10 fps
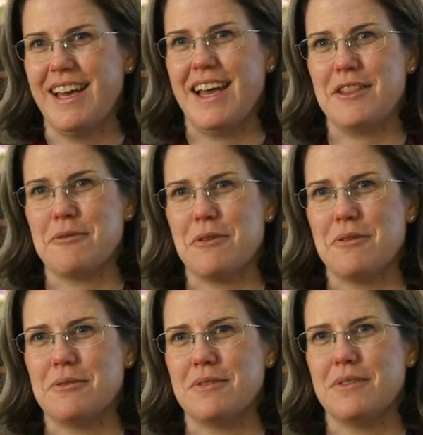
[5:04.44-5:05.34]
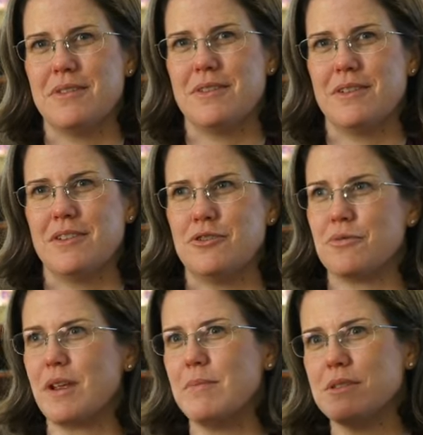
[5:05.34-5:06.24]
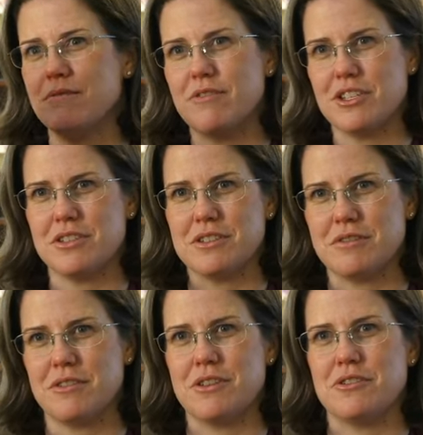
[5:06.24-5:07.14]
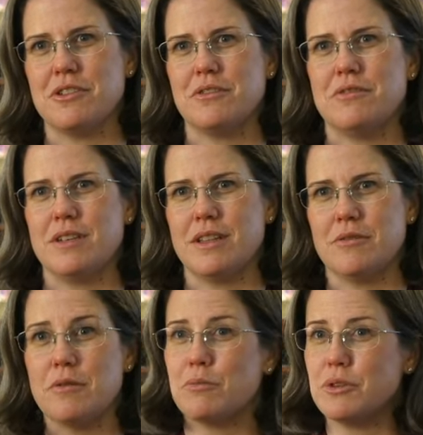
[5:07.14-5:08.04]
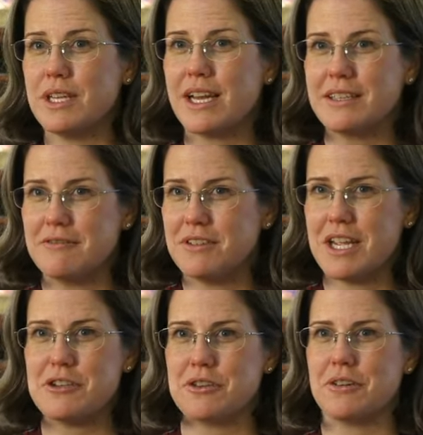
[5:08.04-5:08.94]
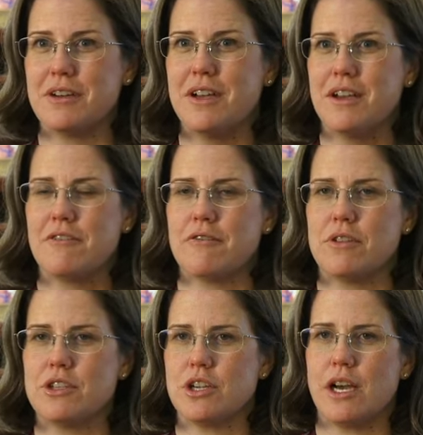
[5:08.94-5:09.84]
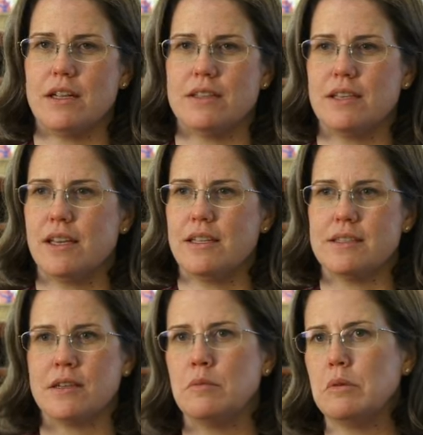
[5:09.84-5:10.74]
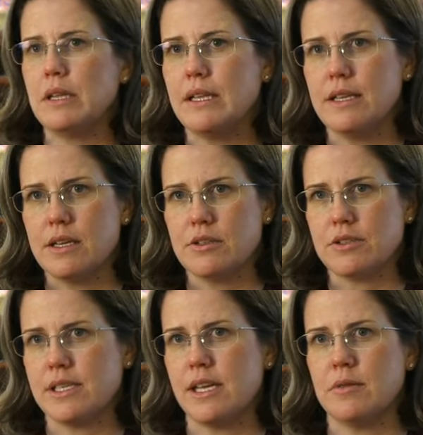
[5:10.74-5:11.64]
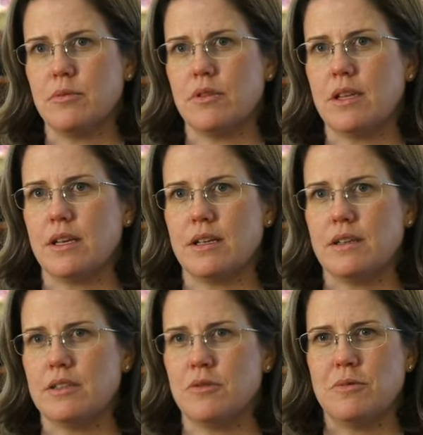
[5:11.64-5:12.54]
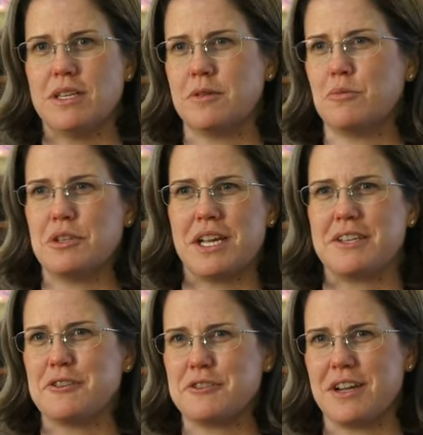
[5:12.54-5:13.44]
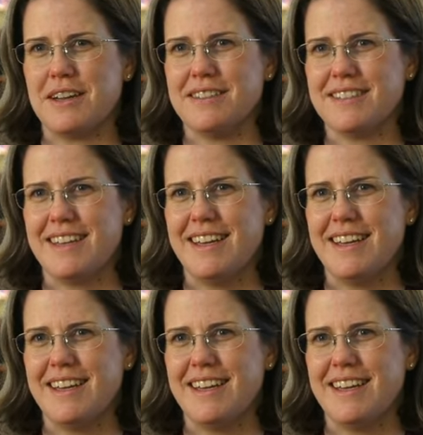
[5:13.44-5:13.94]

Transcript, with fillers: and their own dreams and visions for their children and their own protective nature for the child. It's a completely understandable thing to want to protect your child.